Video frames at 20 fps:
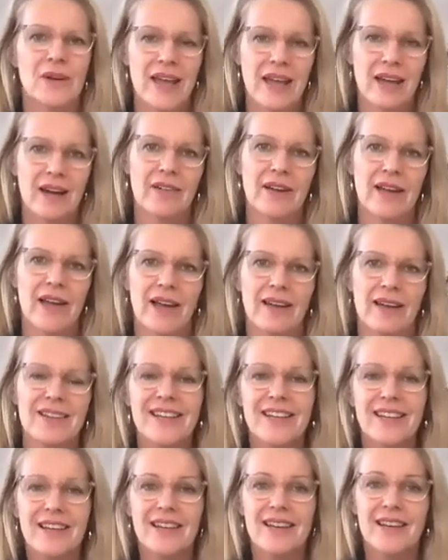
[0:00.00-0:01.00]
area
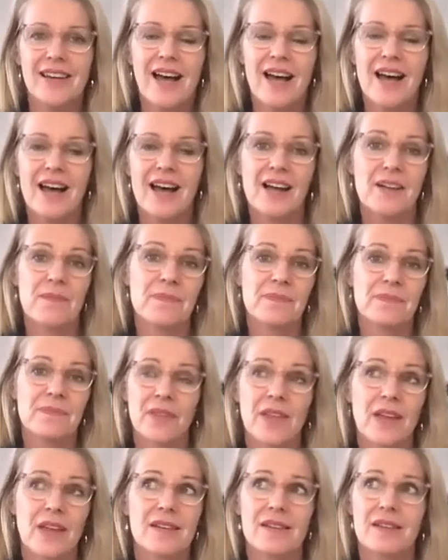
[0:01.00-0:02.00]

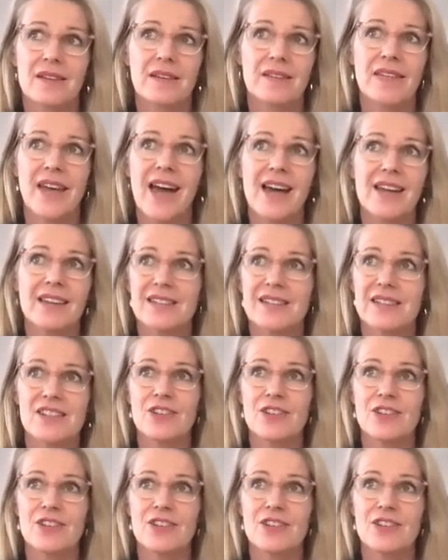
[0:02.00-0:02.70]
that